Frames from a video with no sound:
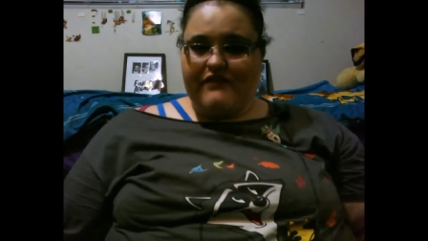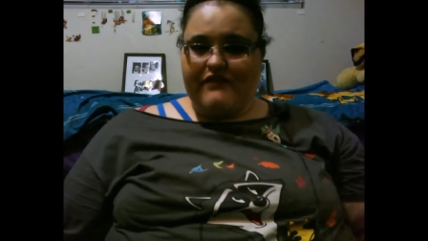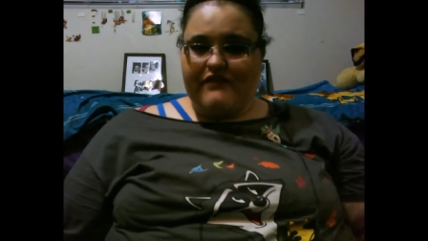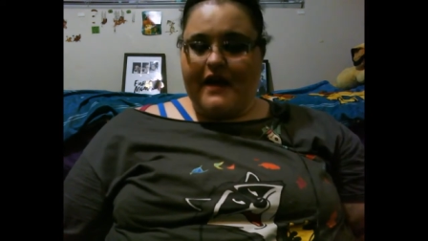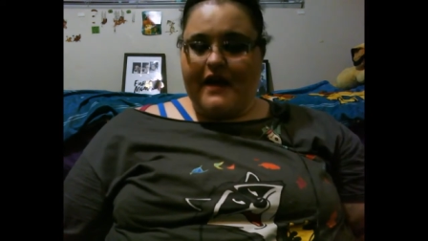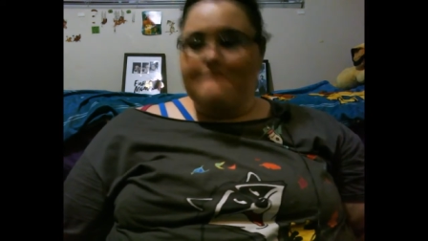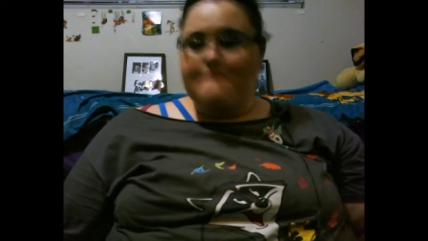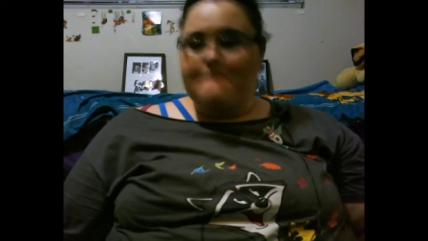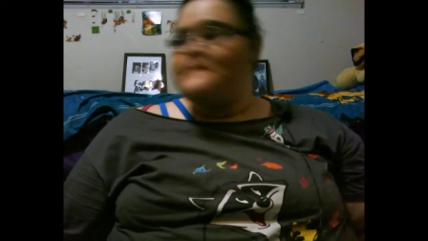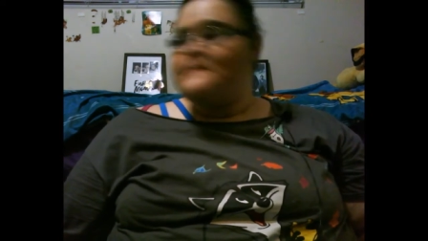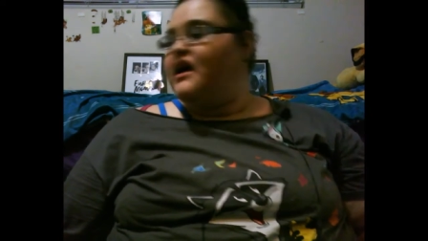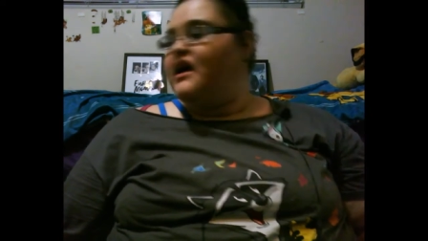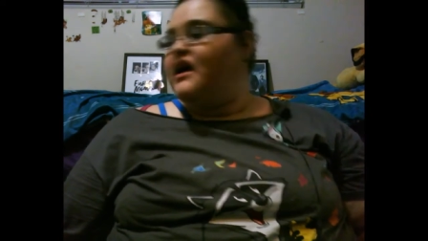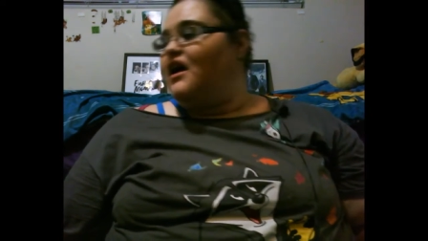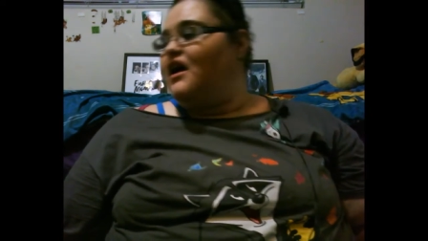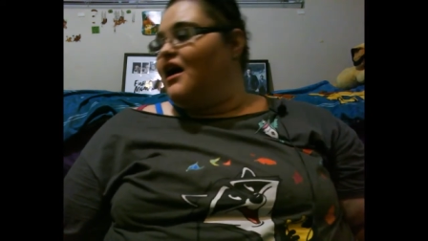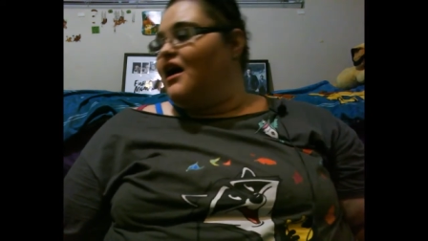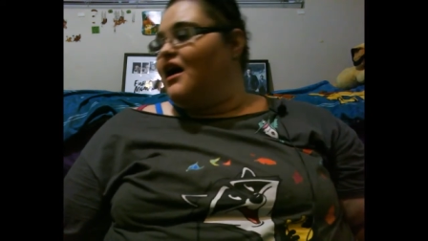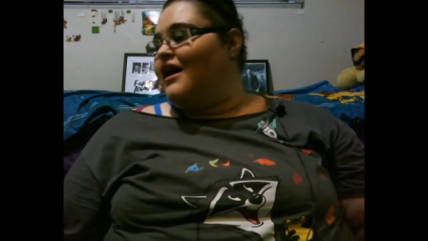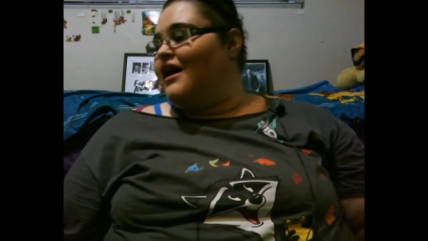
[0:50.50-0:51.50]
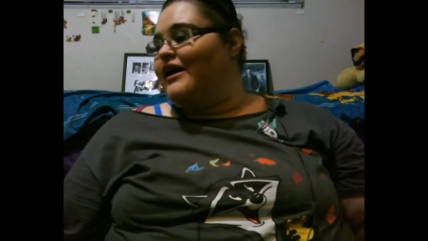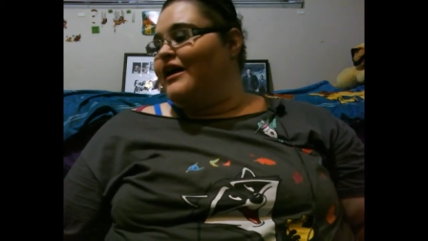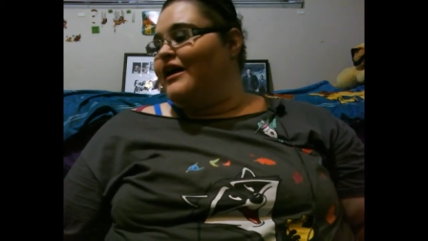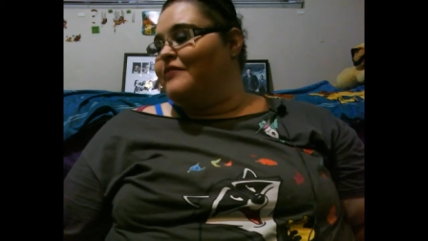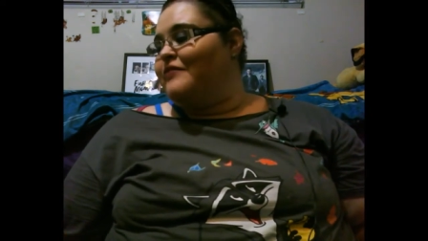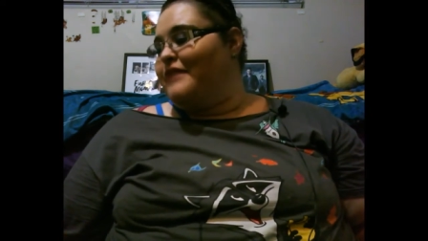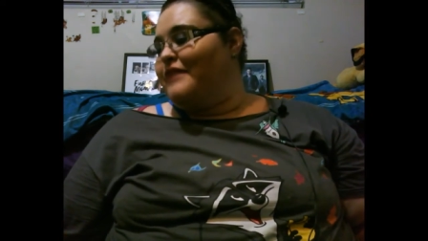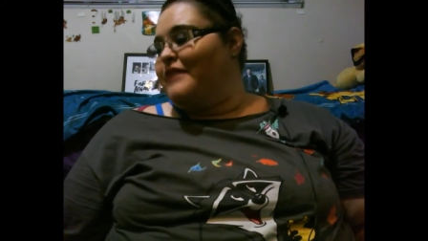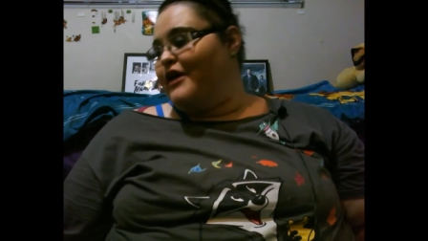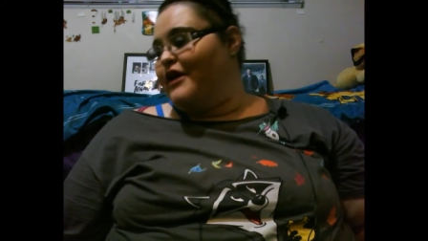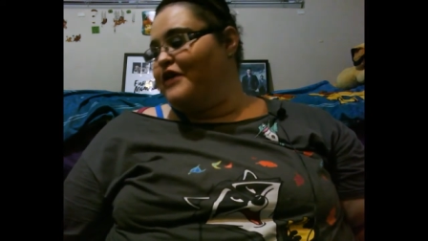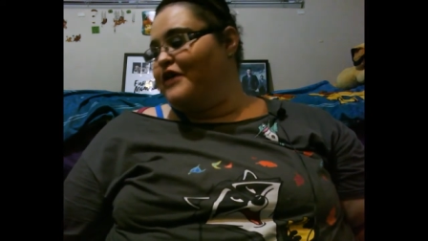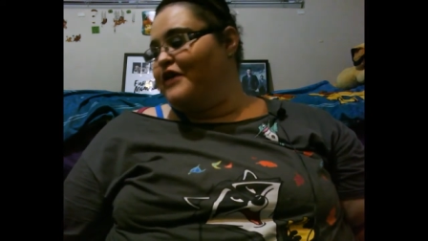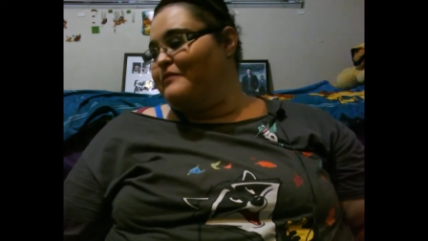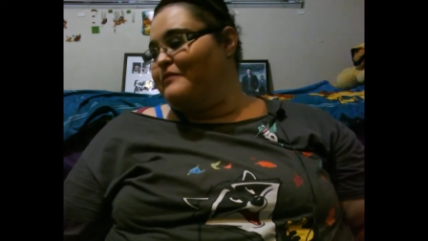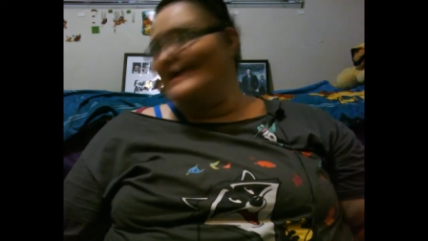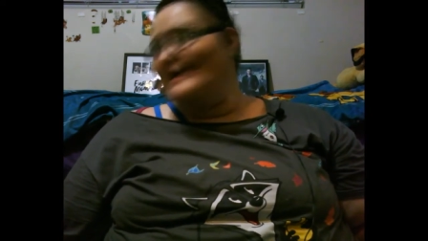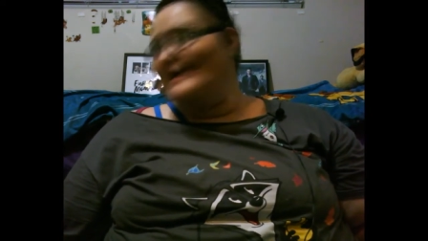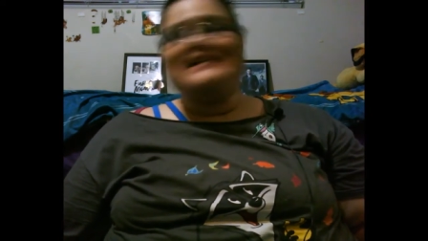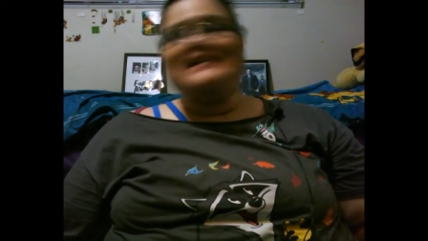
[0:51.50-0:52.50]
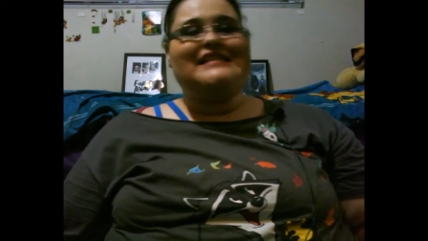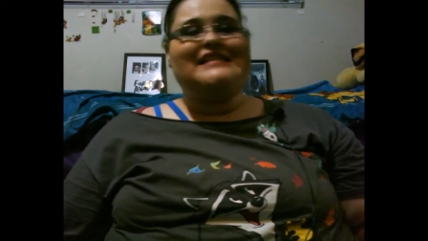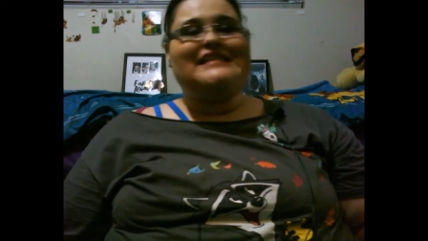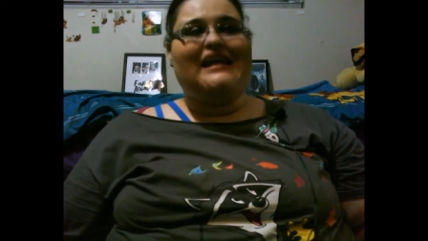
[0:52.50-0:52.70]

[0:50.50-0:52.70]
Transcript: of them um, because